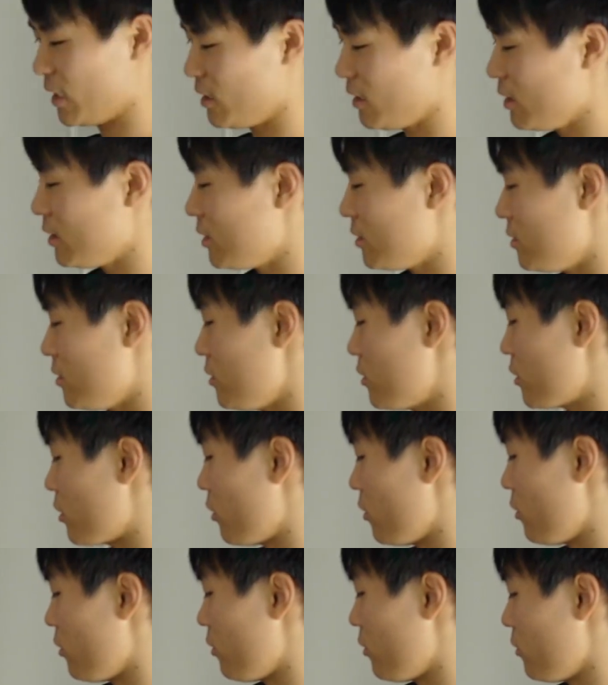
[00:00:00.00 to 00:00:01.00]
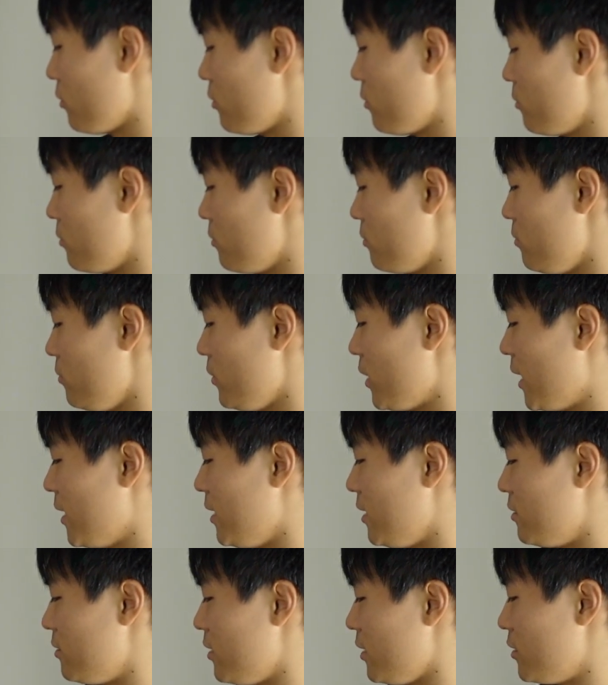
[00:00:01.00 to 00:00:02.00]
I think this is called
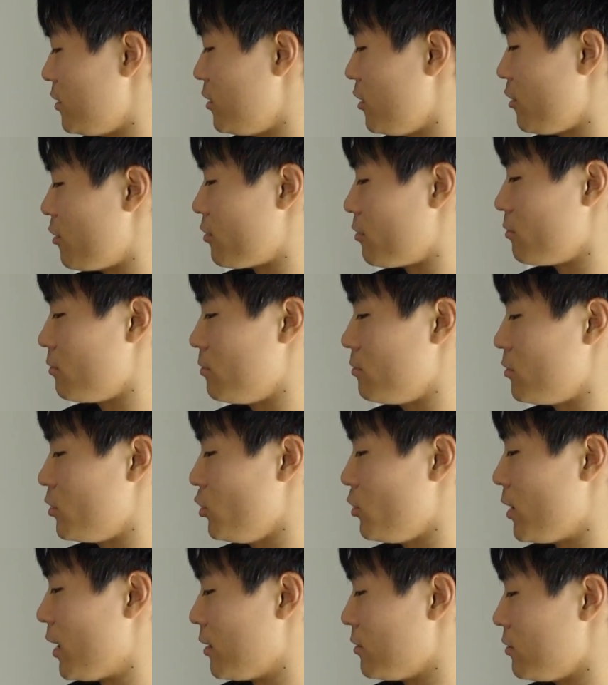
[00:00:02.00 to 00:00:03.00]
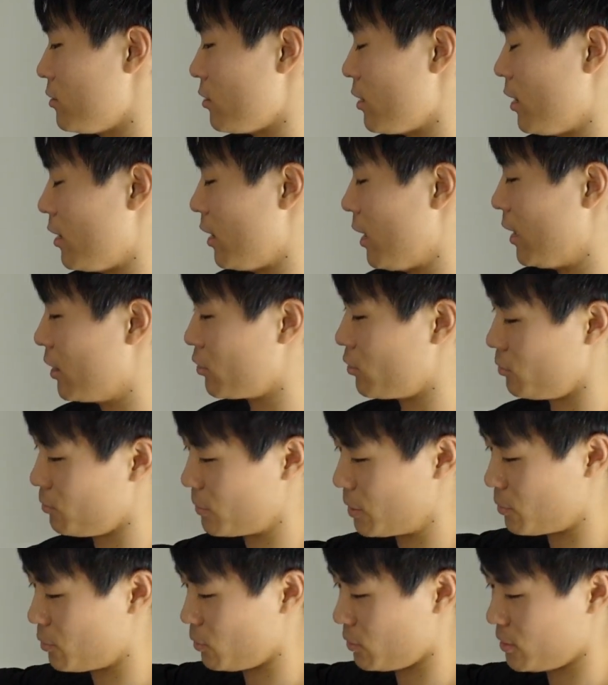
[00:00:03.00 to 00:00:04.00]
ninety-six to two thousand. Uh, I don't
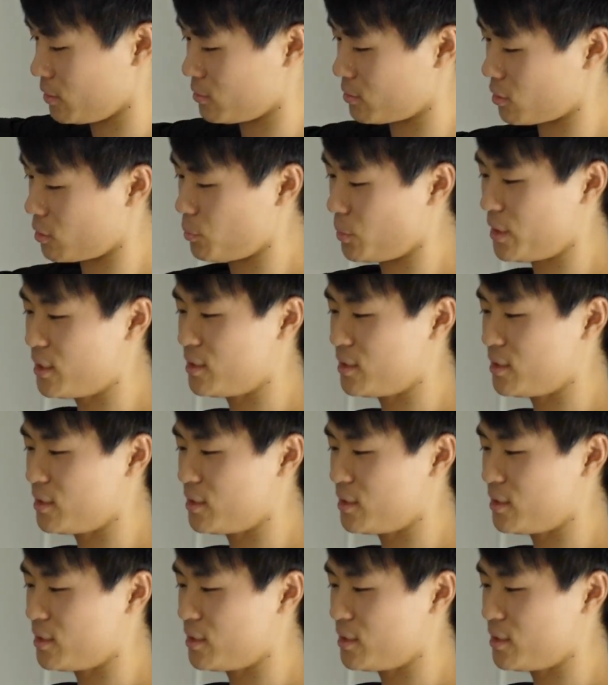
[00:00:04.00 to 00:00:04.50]
remember what this is called,